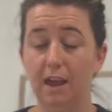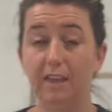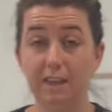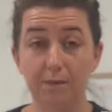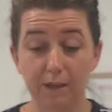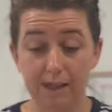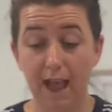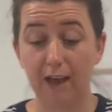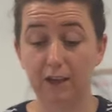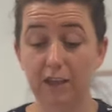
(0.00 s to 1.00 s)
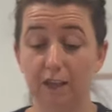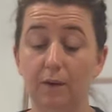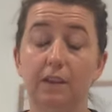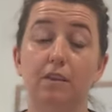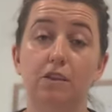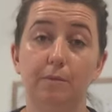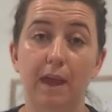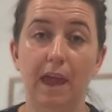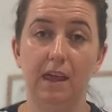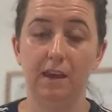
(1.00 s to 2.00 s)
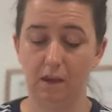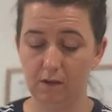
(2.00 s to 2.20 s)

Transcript: This one's actually going to Japan,